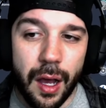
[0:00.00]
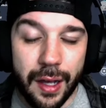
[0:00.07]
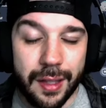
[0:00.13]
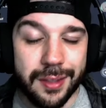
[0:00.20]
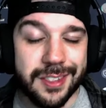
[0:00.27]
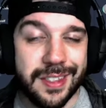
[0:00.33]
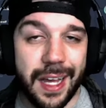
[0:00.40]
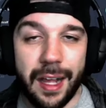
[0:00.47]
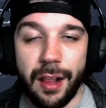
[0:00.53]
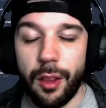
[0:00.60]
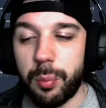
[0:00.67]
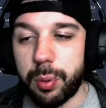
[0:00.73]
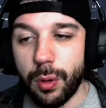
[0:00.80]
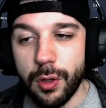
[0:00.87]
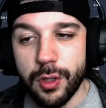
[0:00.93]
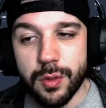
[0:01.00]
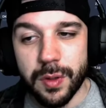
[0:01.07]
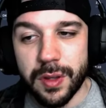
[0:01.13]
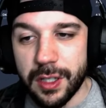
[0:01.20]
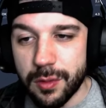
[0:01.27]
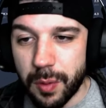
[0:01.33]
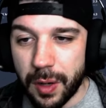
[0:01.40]
style approach with
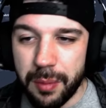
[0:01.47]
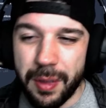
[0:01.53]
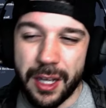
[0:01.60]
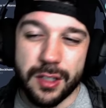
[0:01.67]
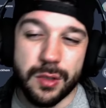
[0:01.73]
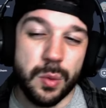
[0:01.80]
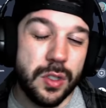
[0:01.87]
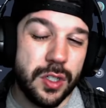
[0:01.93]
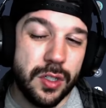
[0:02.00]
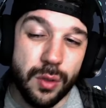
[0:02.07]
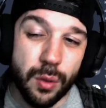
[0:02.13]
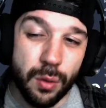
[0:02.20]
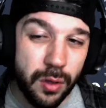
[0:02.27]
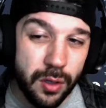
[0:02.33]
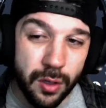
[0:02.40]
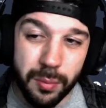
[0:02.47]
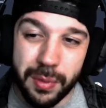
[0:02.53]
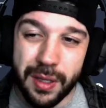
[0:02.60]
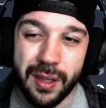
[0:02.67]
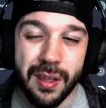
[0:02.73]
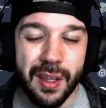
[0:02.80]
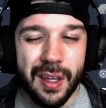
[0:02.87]
these running backs, which it totally could
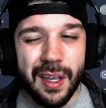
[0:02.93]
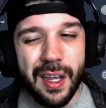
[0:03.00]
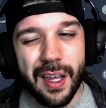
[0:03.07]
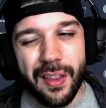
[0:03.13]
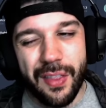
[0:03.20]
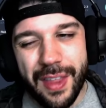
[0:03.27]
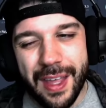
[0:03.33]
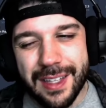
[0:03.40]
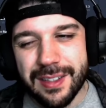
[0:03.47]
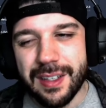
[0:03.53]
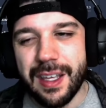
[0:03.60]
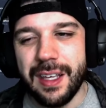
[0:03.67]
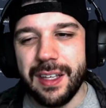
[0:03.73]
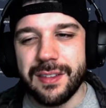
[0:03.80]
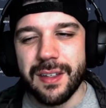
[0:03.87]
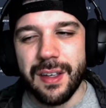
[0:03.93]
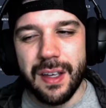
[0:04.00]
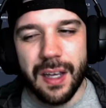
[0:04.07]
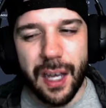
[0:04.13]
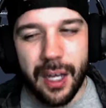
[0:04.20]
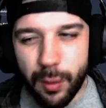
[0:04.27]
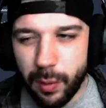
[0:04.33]
be. And that's the case.
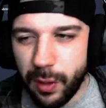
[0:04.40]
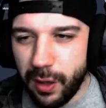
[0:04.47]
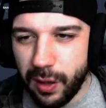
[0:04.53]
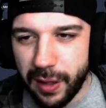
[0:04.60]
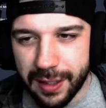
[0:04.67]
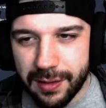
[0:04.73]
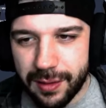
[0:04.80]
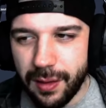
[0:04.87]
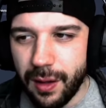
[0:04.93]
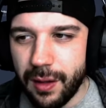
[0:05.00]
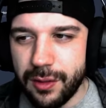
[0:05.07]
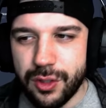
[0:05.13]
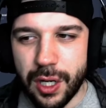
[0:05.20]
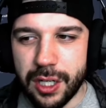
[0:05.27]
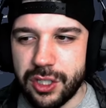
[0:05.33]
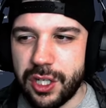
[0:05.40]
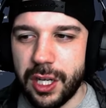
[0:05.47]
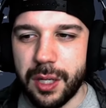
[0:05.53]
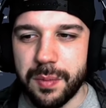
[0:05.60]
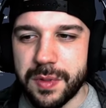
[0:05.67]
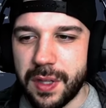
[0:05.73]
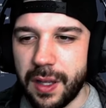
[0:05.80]
I don't really like Josh
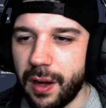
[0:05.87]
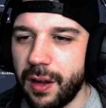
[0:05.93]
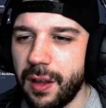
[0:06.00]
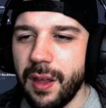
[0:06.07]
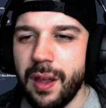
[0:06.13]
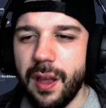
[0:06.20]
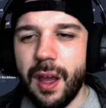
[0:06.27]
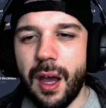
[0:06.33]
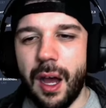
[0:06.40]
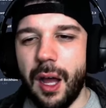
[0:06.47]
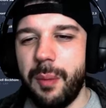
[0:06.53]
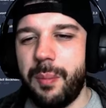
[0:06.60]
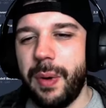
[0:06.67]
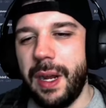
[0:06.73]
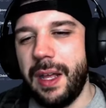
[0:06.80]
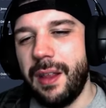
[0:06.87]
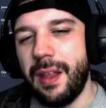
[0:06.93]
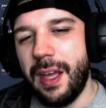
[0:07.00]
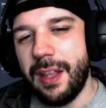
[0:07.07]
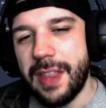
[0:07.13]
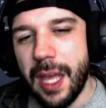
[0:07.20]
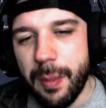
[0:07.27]
Jacobs there. But
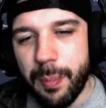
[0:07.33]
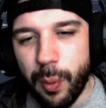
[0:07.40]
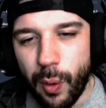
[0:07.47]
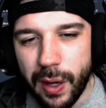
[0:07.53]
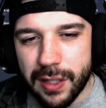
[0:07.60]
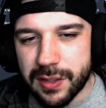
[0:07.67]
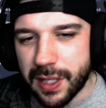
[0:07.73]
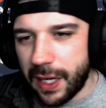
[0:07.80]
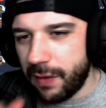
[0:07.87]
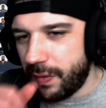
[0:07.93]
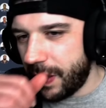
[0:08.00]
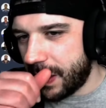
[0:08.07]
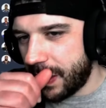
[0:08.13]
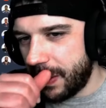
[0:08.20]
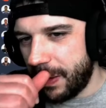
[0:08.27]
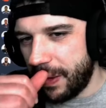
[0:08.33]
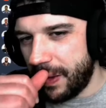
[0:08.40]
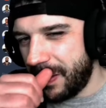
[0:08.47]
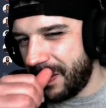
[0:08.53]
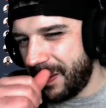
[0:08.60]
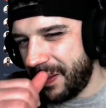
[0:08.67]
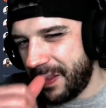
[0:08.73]
at that point, it's kind of like
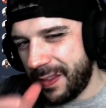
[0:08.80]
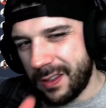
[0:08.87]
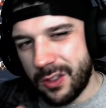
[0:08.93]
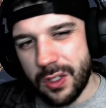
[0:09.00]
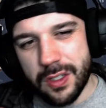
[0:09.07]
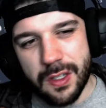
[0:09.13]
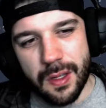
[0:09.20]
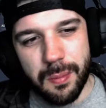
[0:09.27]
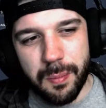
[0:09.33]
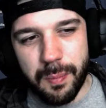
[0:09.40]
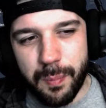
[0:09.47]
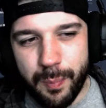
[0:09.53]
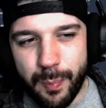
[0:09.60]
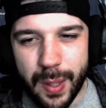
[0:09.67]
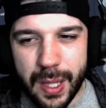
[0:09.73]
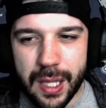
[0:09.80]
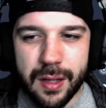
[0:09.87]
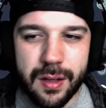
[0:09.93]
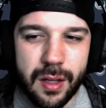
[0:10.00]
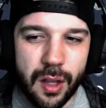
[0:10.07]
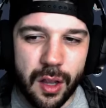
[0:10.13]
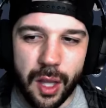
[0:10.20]
there's just a
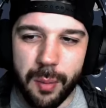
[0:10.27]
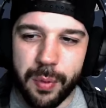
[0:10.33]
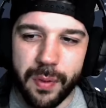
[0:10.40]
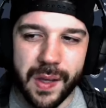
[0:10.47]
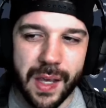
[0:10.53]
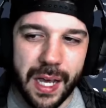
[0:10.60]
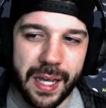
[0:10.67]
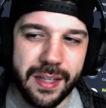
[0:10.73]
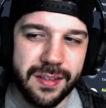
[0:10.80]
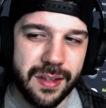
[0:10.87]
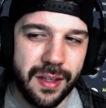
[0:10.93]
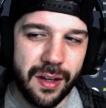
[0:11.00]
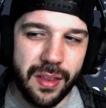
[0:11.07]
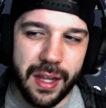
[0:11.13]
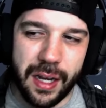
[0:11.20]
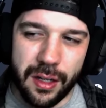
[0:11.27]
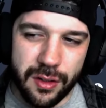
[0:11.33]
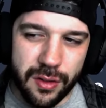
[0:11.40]
big clump of guys there that I